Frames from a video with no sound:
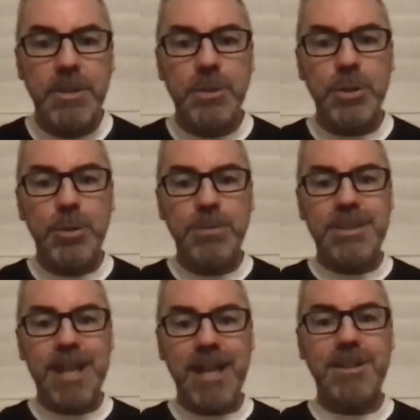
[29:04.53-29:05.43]
So
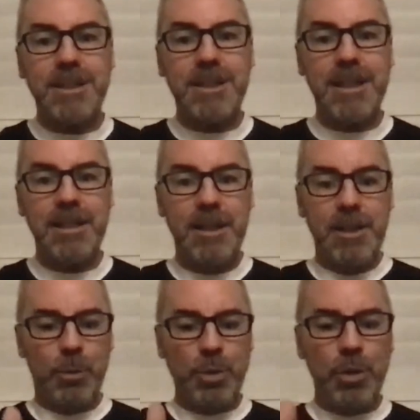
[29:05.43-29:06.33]
tactically,
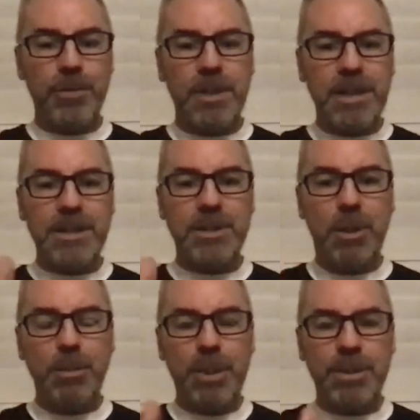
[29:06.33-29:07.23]
when you've got these
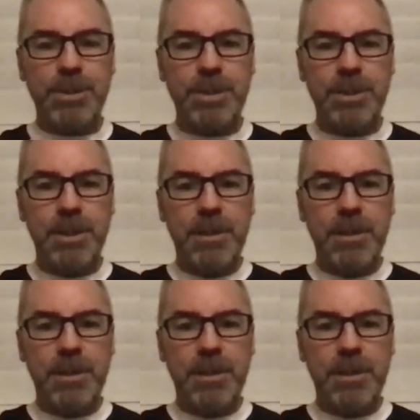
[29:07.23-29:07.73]
numbers,